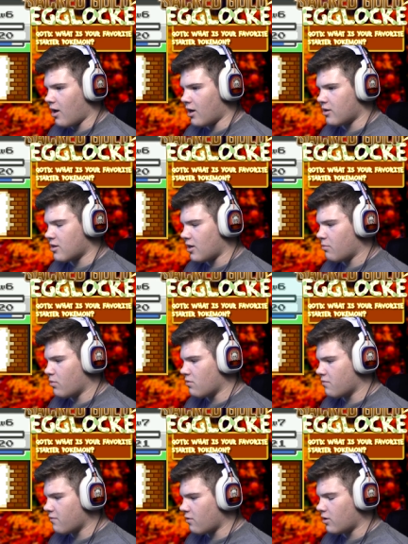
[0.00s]
ice-type
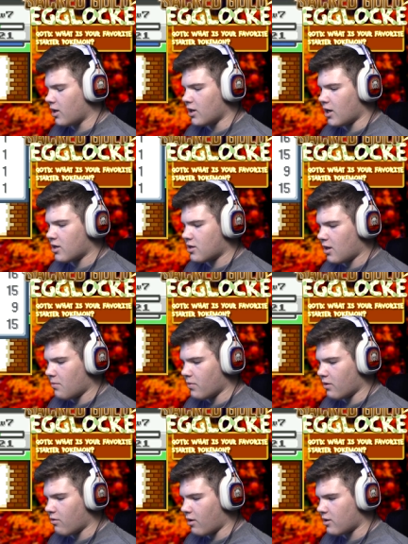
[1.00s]
move. Or not ice-type,
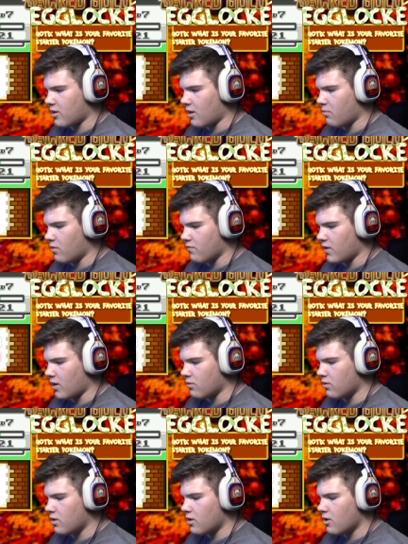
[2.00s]
but grass-type move now.
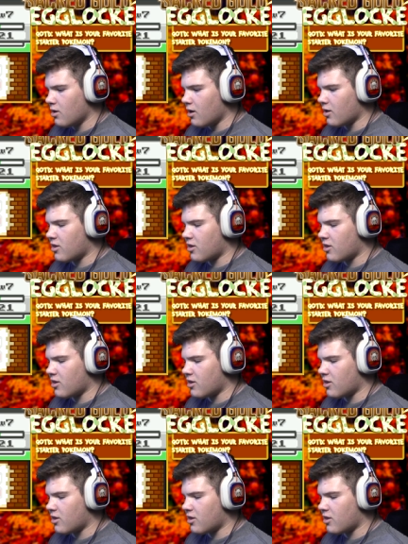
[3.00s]
A